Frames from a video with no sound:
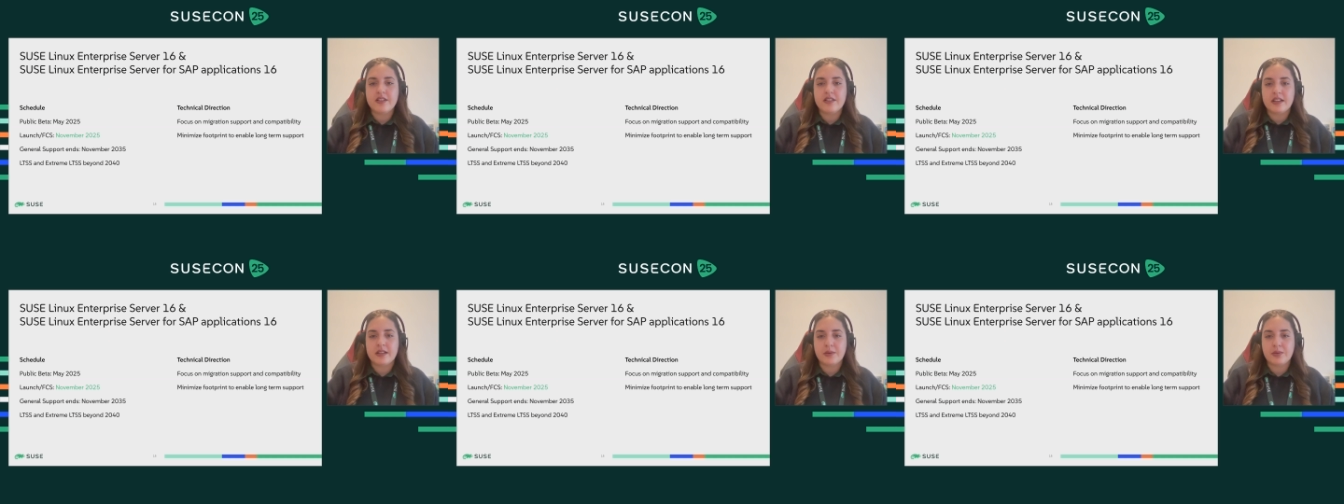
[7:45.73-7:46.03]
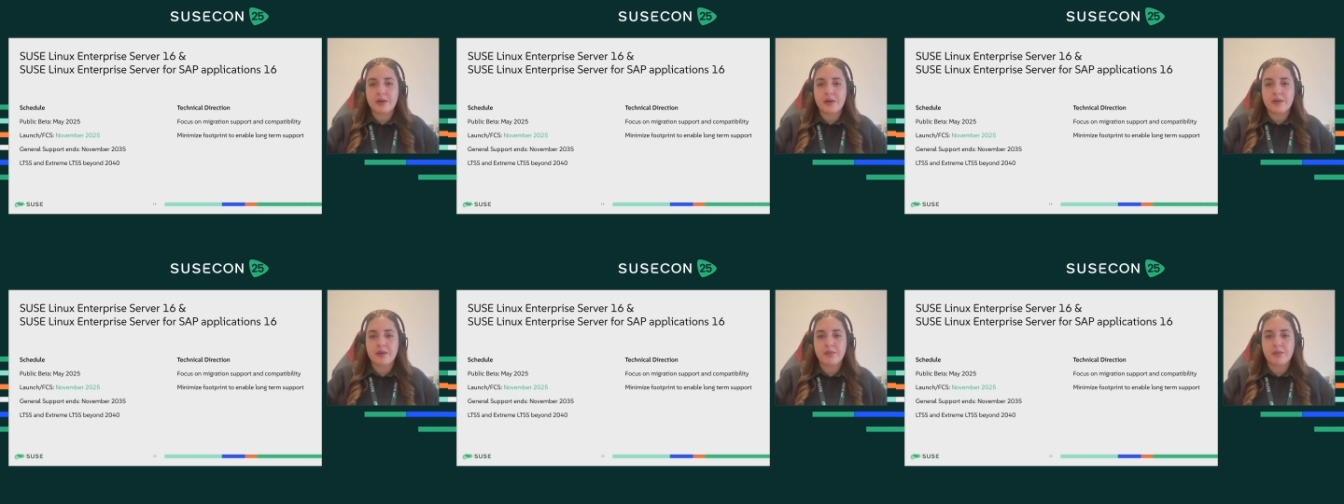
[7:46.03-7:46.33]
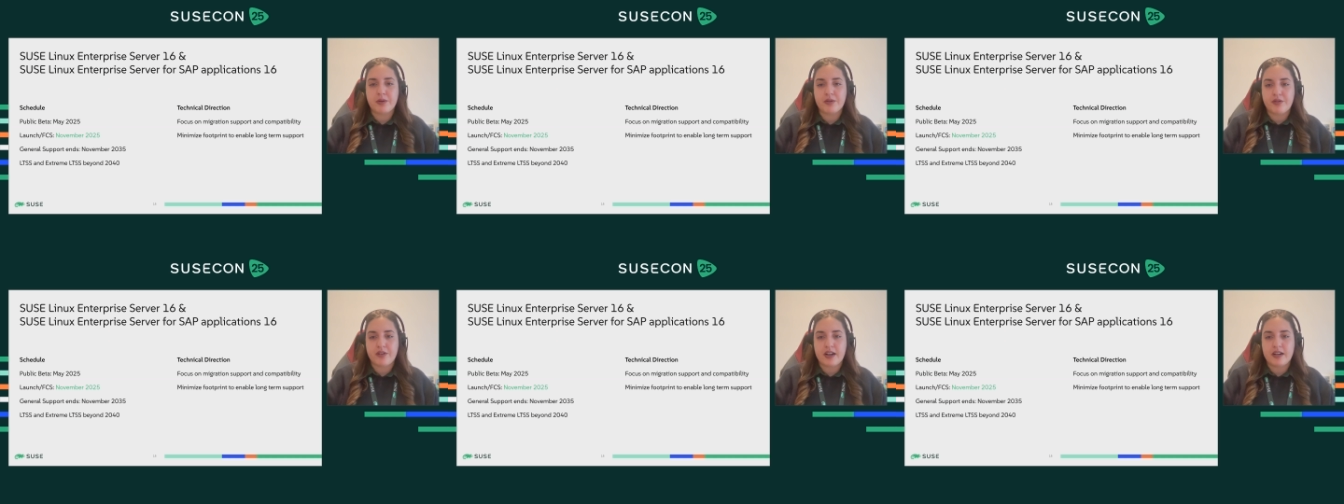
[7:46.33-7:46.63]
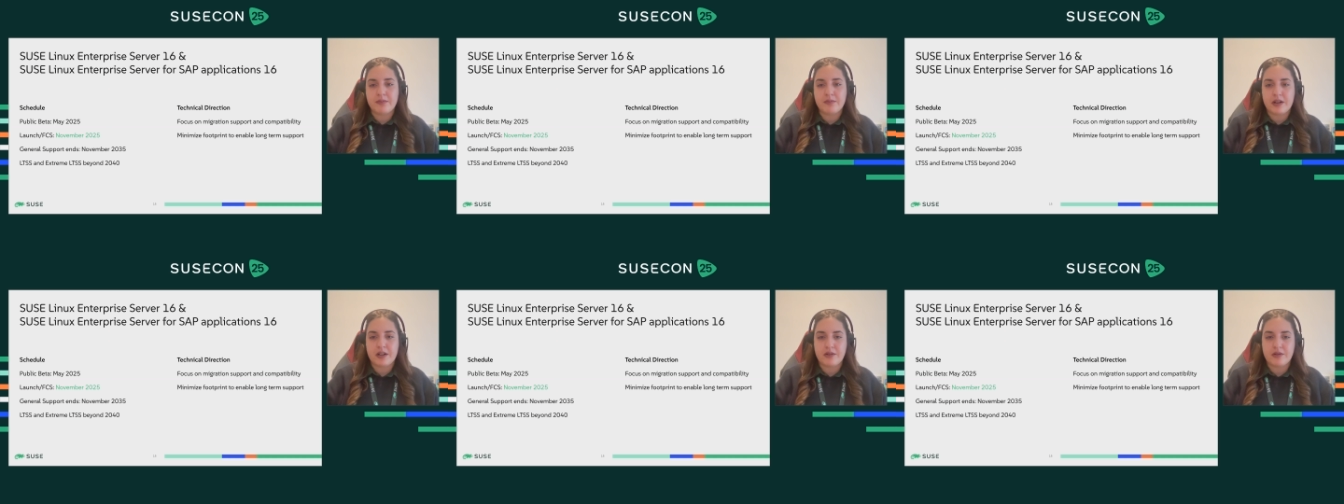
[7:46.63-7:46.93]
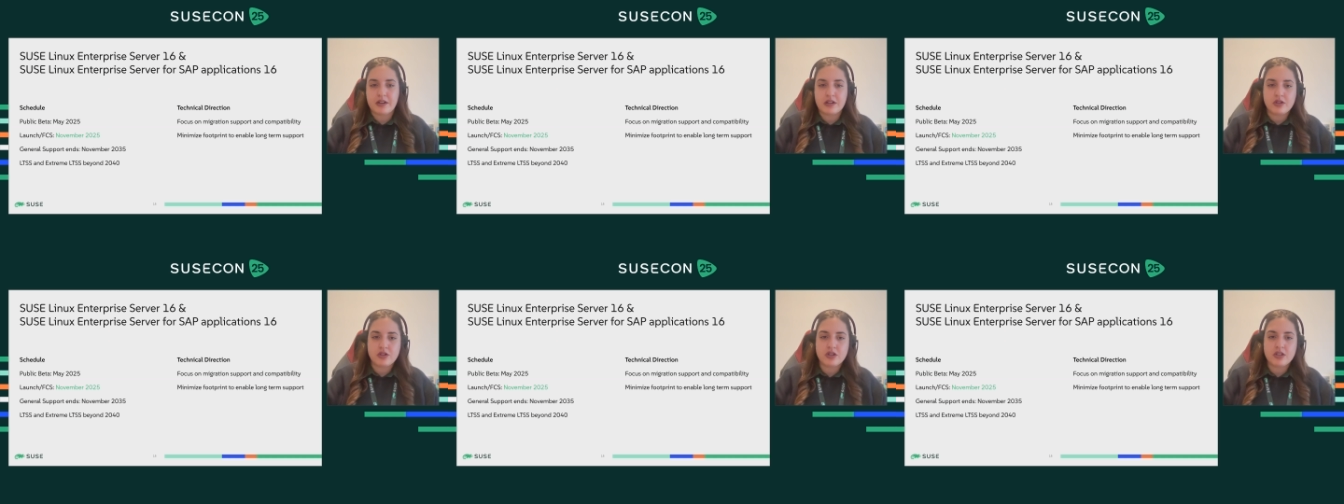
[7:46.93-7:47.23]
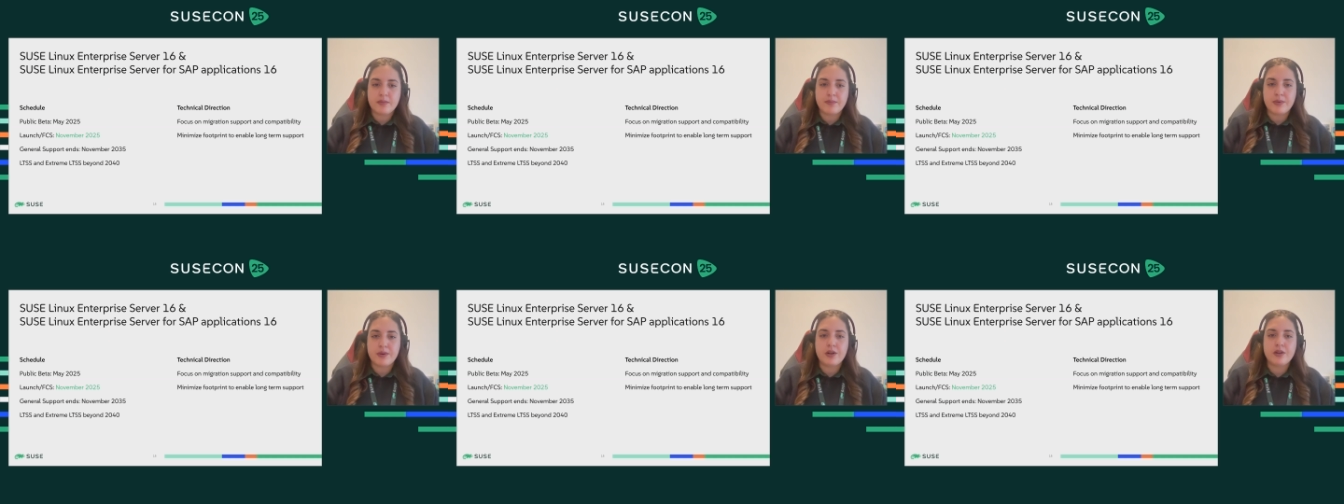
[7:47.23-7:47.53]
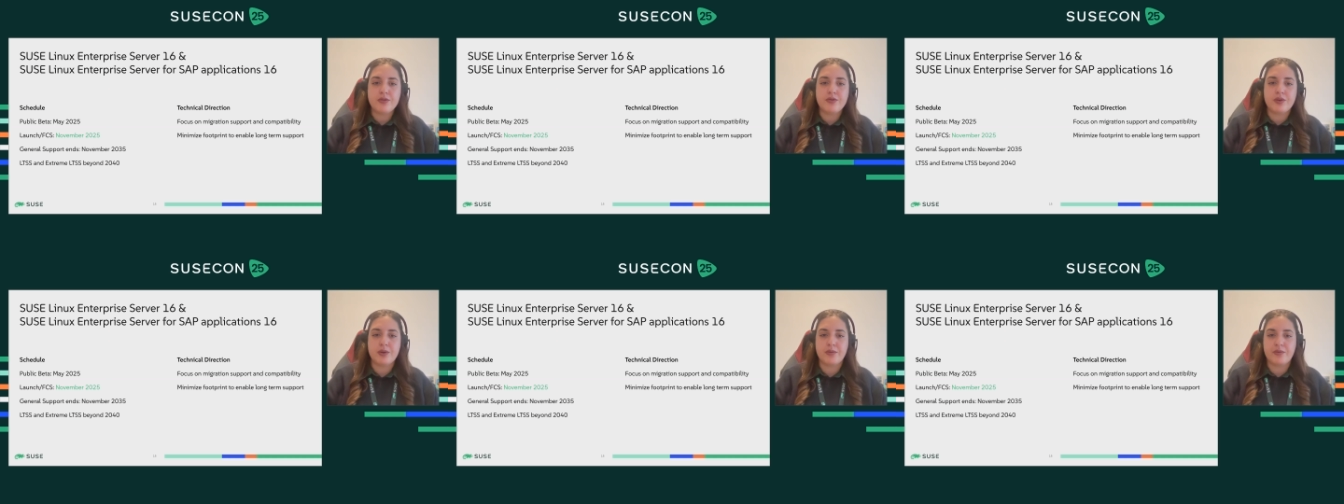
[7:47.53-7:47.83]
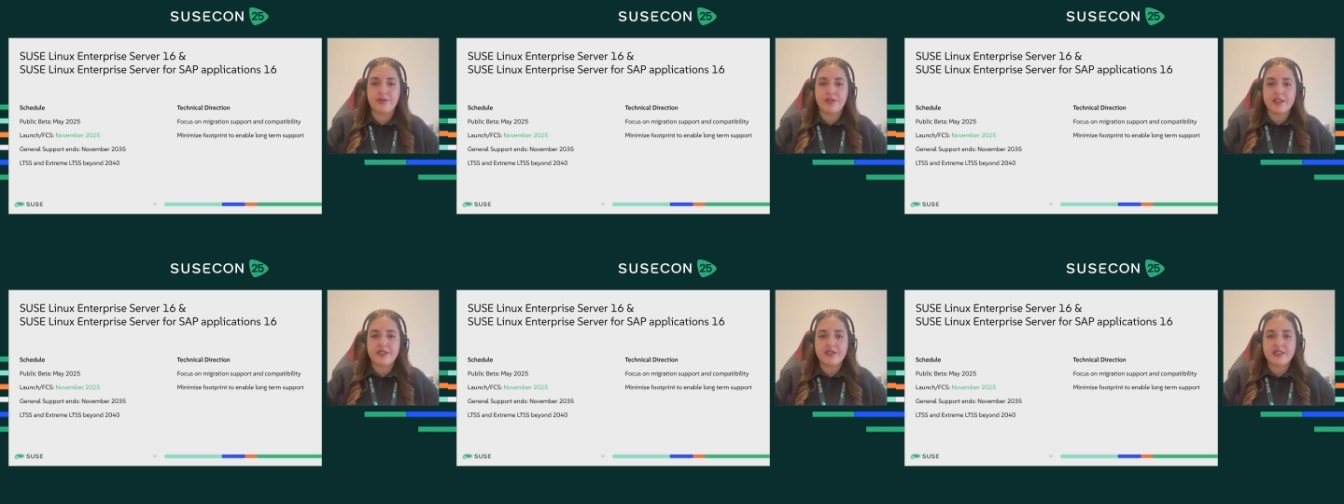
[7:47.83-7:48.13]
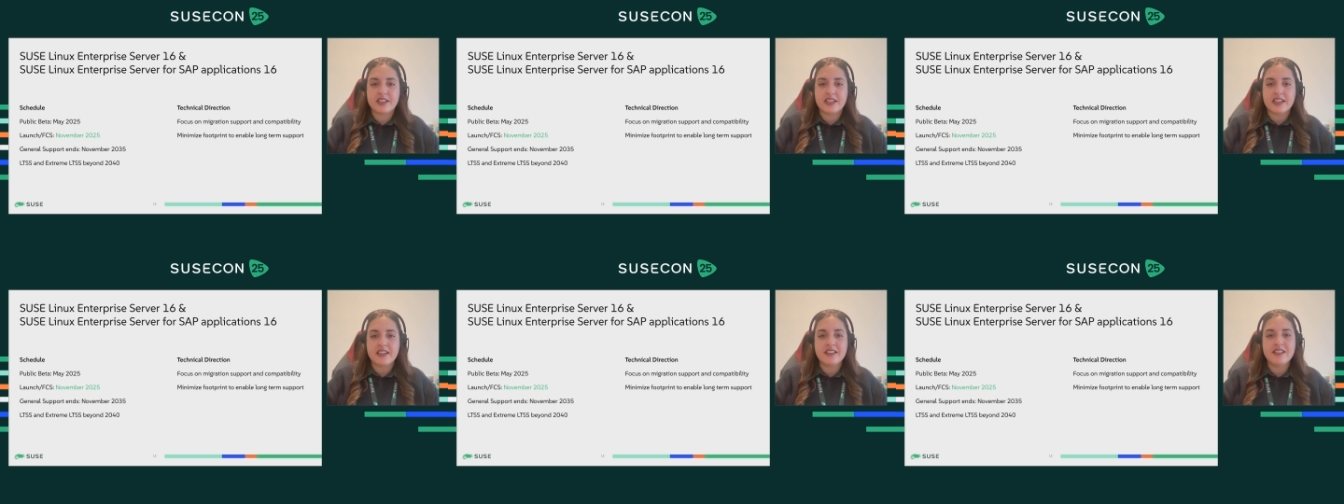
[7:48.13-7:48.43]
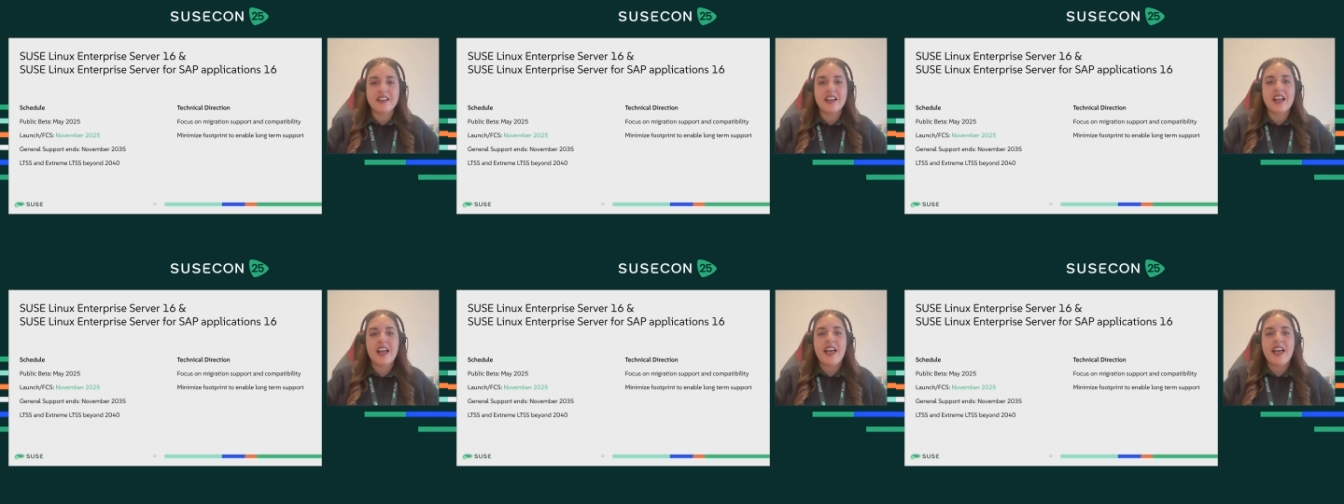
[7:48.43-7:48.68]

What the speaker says: that we will provide migration support from 15,